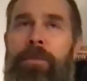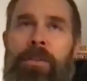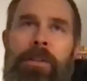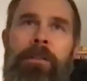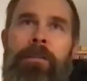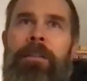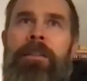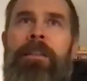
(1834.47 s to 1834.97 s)

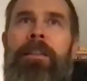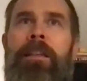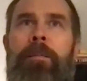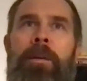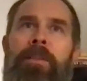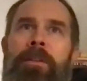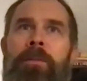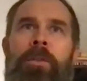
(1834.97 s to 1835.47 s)
so it
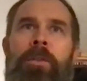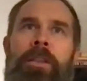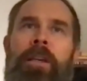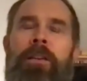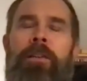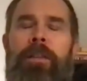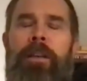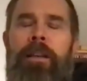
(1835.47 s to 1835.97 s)
depends on what
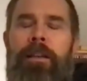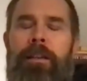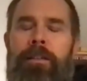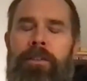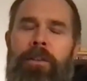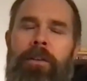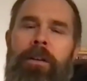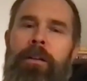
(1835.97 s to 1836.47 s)
kind of
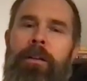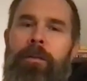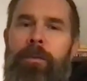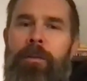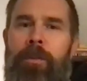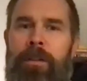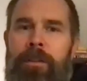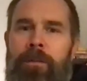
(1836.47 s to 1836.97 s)
cyclist you are
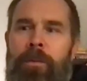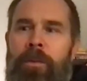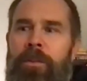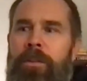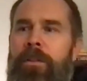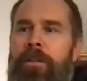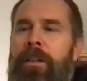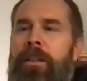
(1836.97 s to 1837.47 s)
and
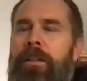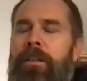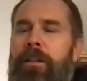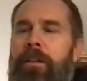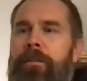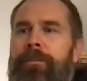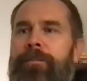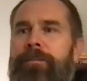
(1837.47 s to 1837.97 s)
what your needs
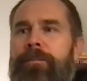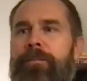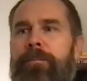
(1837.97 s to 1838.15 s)
are.